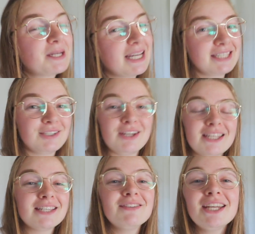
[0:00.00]
you guys enjoyed
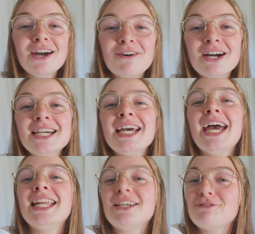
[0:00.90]
this video
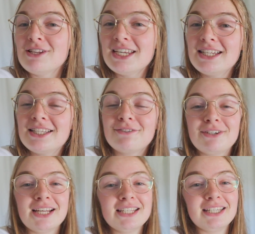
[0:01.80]
and if you did, don't
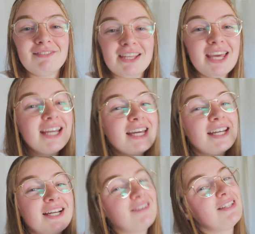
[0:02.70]
forget to leave a like
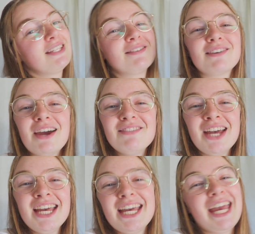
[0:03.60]
comment, subscribe,
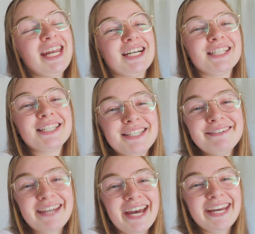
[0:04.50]
and I'll see
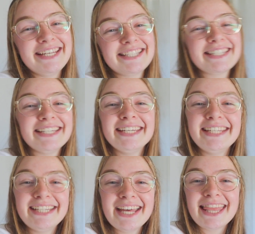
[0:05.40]
you guys
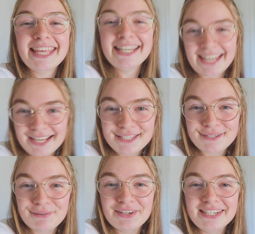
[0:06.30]
in the
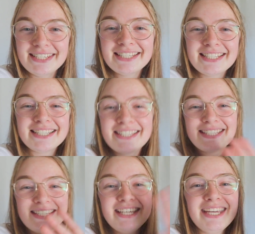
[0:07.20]
next one.
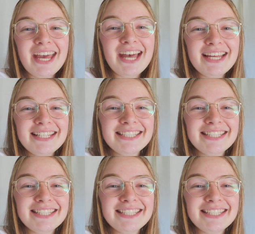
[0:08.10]
See ya!